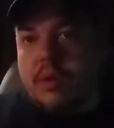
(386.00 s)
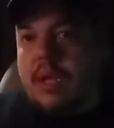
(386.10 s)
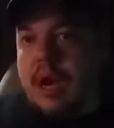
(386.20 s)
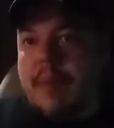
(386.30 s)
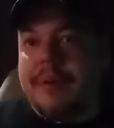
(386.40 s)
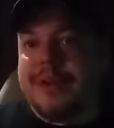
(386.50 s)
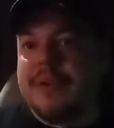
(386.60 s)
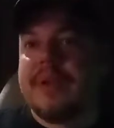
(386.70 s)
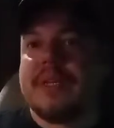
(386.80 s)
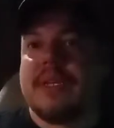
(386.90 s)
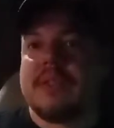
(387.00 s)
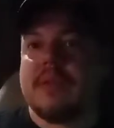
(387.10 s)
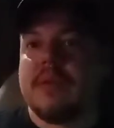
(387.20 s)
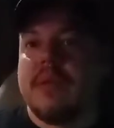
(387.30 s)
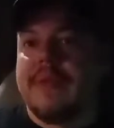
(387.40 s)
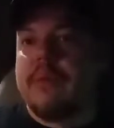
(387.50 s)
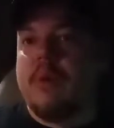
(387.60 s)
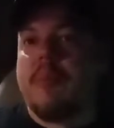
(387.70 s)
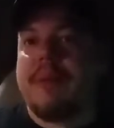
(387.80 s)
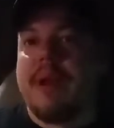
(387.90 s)
opportunities that
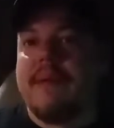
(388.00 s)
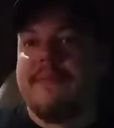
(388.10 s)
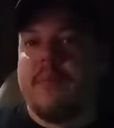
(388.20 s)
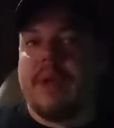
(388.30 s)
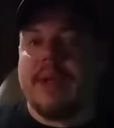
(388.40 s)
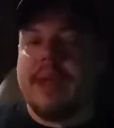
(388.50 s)
will open up for you.